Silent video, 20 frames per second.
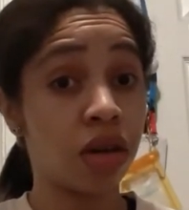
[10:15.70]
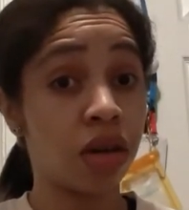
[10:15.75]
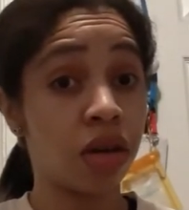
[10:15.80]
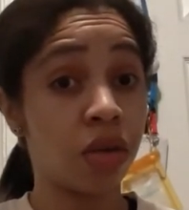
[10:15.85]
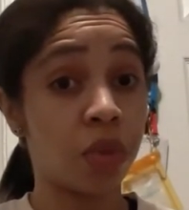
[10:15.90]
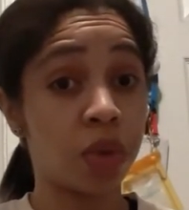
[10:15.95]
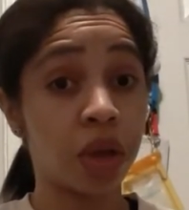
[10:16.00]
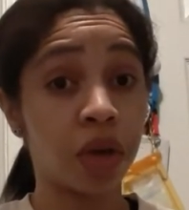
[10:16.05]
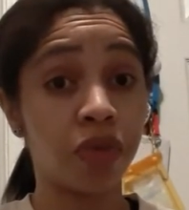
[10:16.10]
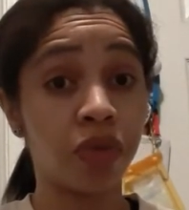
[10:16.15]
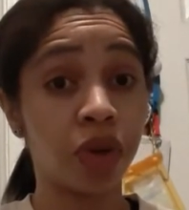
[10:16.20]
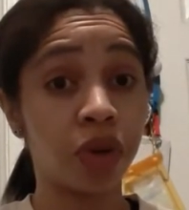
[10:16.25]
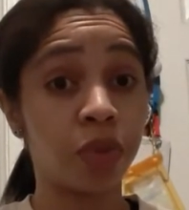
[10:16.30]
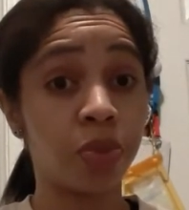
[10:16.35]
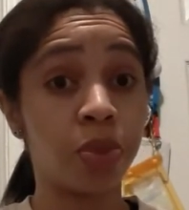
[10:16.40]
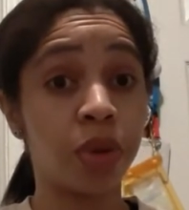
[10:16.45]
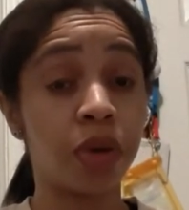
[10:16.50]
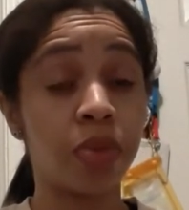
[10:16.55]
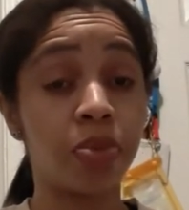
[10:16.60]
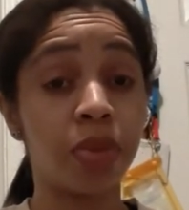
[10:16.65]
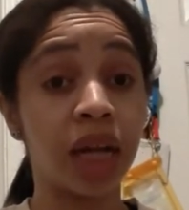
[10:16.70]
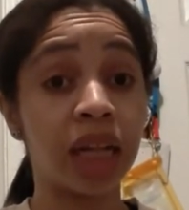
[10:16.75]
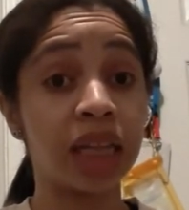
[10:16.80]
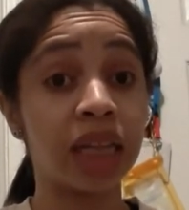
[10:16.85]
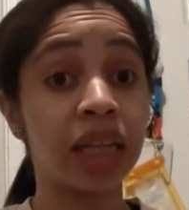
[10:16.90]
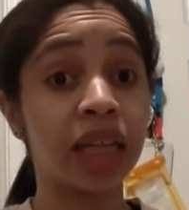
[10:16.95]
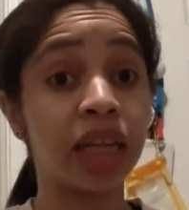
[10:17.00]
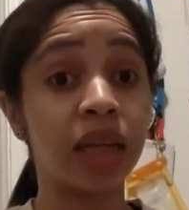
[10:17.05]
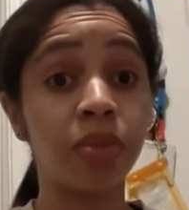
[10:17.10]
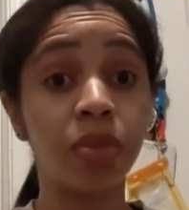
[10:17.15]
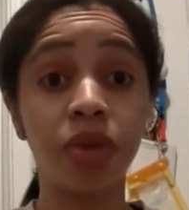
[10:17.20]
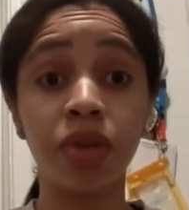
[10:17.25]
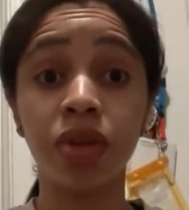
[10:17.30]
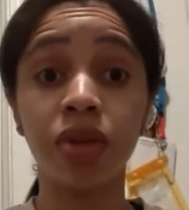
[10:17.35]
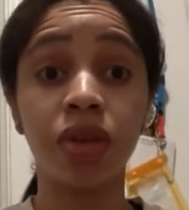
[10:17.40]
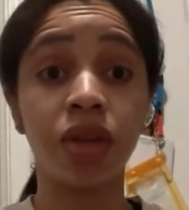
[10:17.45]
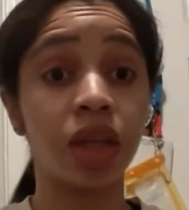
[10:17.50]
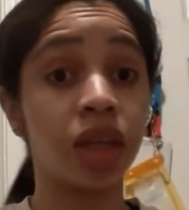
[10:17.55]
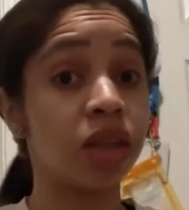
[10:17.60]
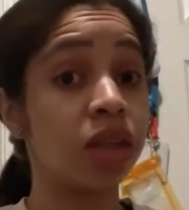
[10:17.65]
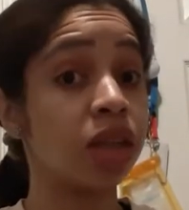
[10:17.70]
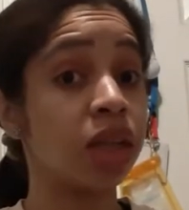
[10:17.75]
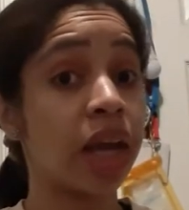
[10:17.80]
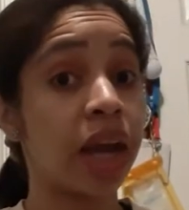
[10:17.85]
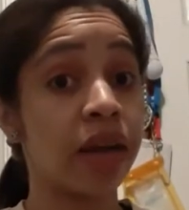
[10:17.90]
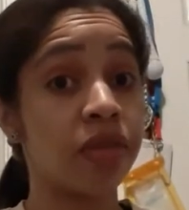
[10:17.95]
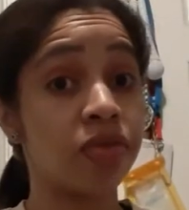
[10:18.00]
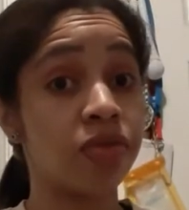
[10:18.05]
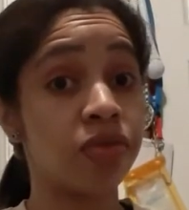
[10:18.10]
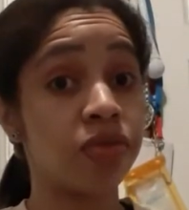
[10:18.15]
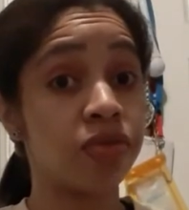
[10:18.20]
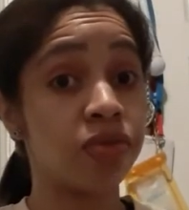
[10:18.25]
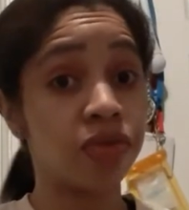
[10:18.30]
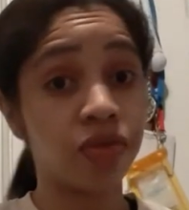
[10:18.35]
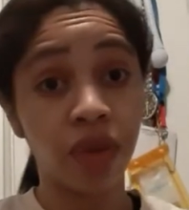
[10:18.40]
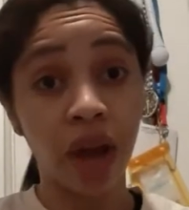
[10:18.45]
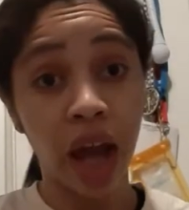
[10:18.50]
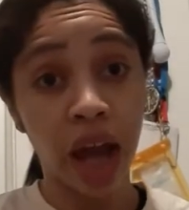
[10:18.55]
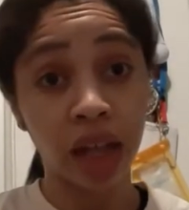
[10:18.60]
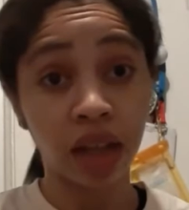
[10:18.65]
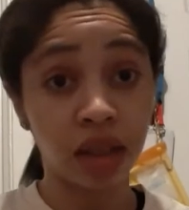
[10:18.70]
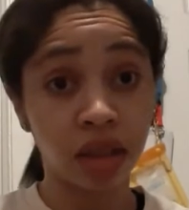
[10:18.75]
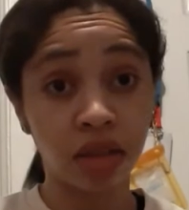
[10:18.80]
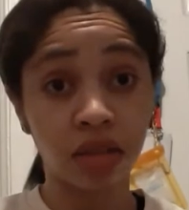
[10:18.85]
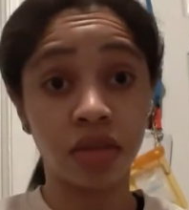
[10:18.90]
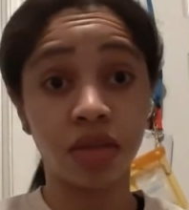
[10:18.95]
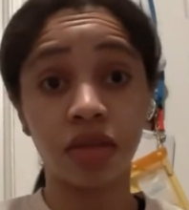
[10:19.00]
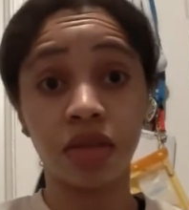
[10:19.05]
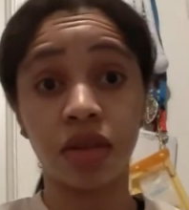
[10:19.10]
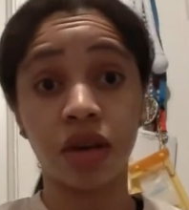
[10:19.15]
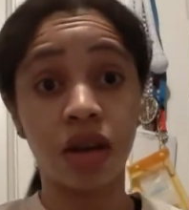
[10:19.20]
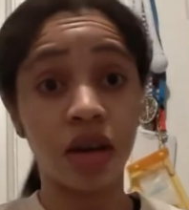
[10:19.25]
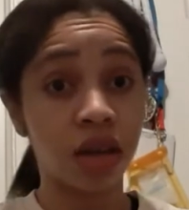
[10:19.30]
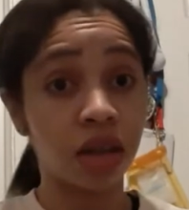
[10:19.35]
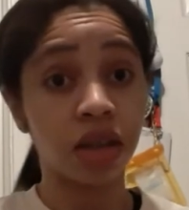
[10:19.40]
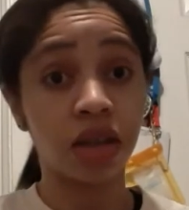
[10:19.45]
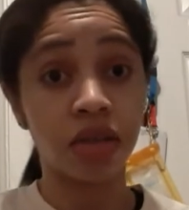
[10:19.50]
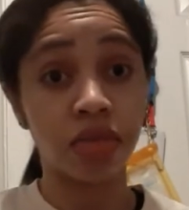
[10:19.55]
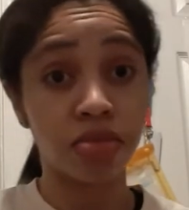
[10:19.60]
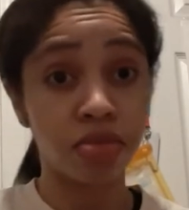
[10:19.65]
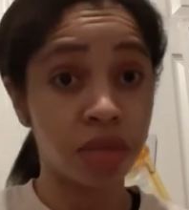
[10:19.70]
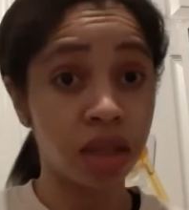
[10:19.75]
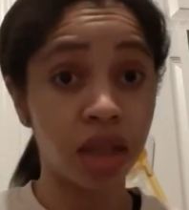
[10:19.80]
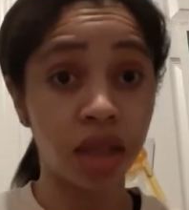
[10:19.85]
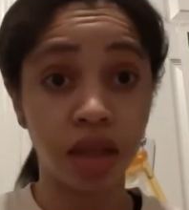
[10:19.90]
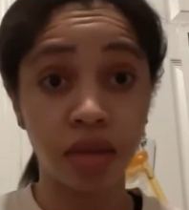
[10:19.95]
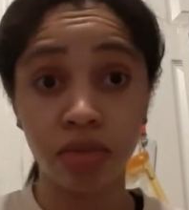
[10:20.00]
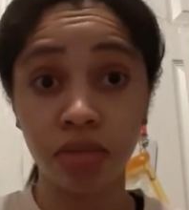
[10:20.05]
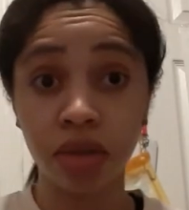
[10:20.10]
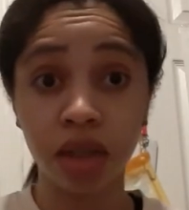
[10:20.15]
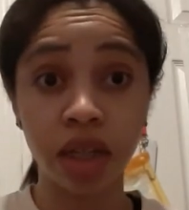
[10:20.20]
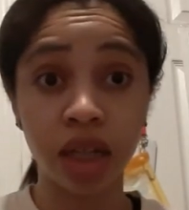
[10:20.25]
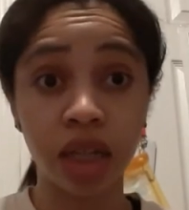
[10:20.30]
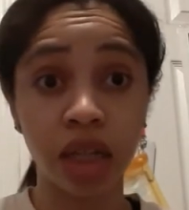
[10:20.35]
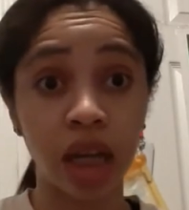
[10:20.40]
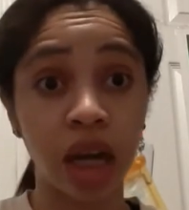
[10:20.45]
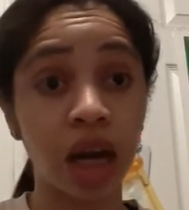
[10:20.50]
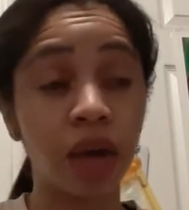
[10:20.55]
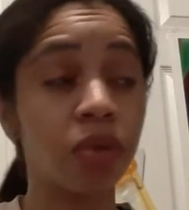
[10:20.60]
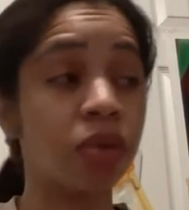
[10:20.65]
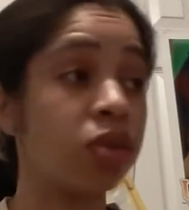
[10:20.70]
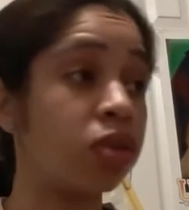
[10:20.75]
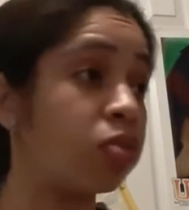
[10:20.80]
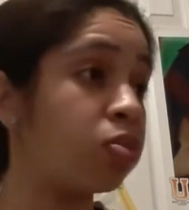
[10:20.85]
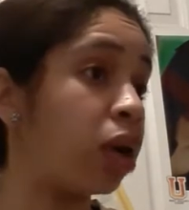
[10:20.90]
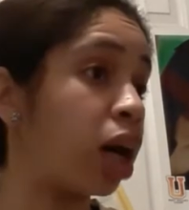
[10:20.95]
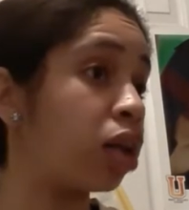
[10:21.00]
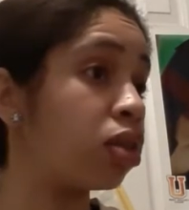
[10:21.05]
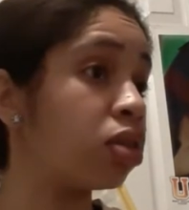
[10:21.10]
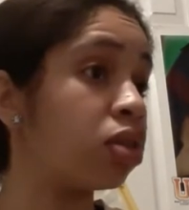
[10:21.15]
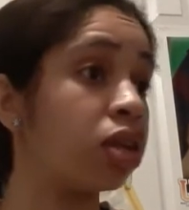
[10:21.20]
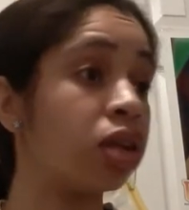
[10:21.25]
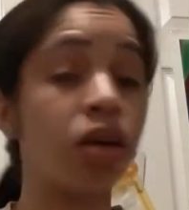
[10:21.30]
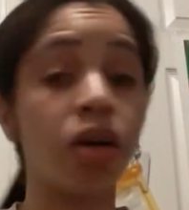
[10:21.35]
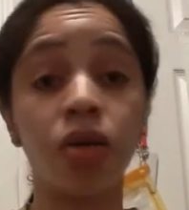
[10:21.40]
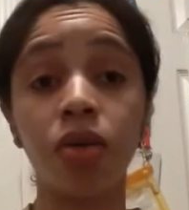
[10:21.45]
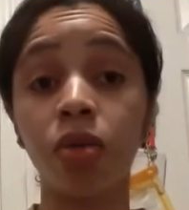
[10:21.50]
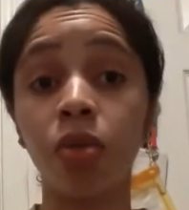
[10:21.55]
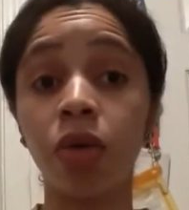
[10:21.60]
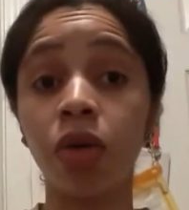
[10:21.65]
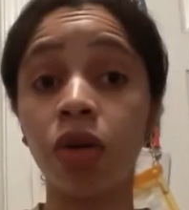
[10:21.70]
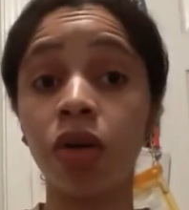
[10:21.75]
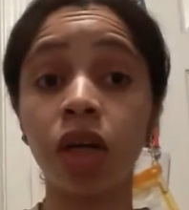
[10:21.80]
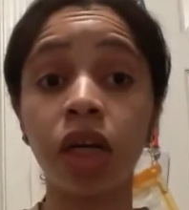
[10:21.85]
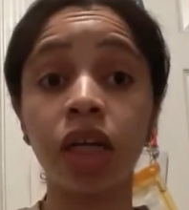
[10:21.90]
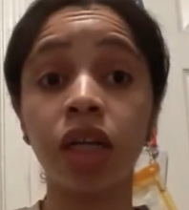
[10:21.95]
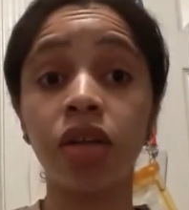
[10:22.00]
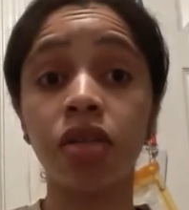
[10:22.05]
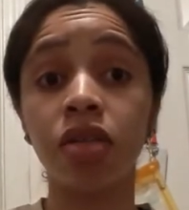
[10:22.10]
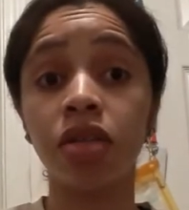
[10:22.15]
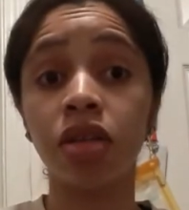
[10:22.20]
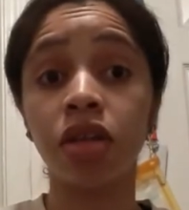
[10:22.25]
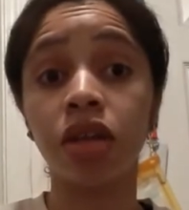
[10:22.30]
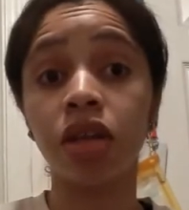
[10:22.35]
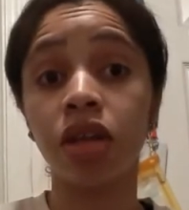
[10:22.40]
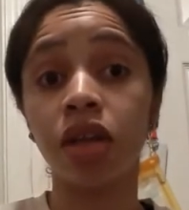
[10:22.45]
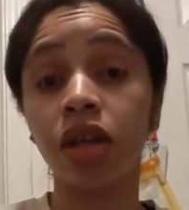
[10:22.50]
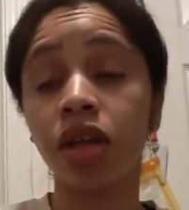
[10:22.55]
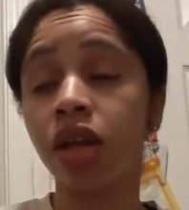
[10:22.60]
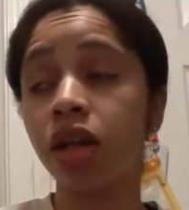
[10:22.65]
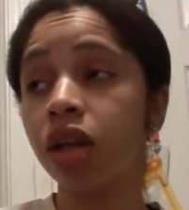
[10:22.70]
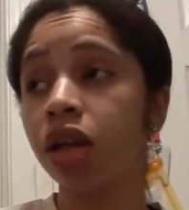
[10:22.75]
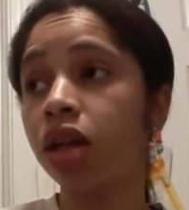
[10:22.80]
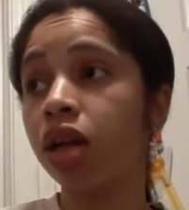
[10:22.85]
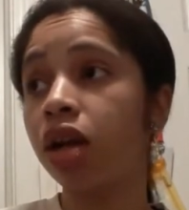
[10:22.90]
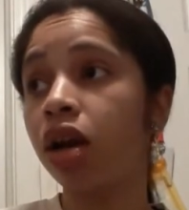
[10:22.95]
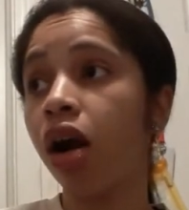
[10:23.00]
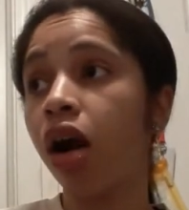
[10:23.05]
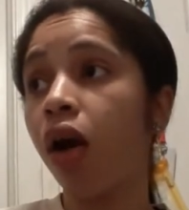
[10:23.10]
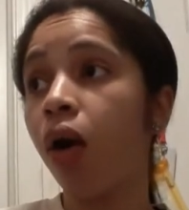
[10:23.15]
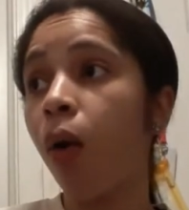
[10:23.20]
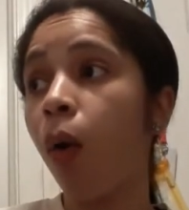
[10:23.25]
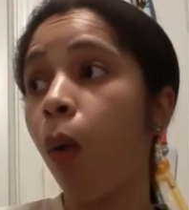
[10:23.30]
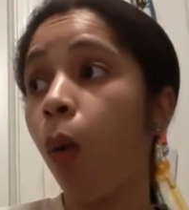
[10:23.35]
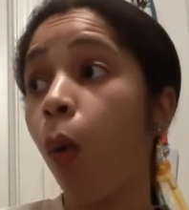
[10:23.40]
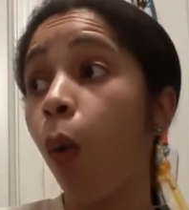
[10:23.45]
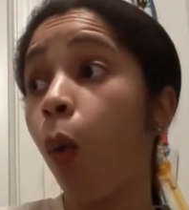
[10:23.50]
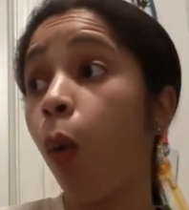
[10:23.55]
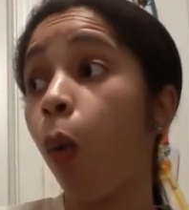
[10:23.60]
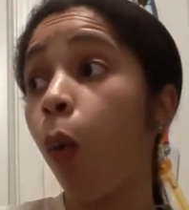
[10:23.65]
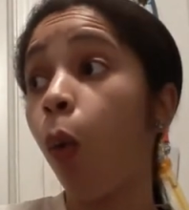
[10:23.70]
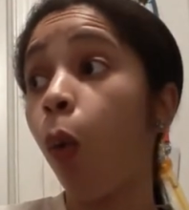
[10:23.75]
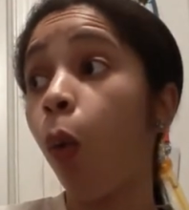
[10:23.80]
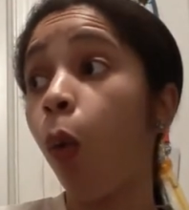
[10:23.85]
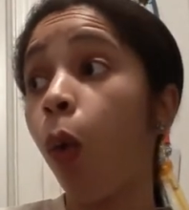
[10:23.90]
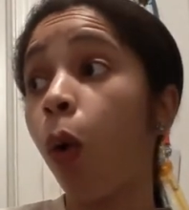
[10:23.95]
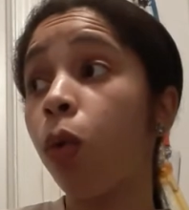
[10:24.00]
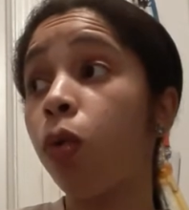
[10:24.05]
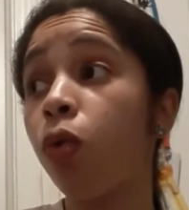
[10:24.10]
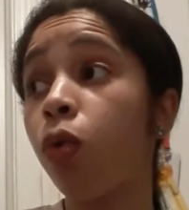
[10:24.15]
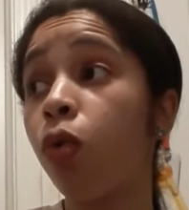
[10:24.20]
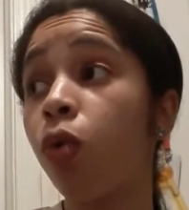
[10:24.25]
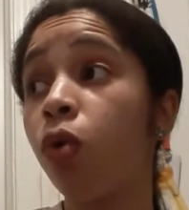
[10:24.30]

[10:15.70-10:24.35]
When I first put my lips into that fat hunk of meat and bread, I was about to go crazy. Woo.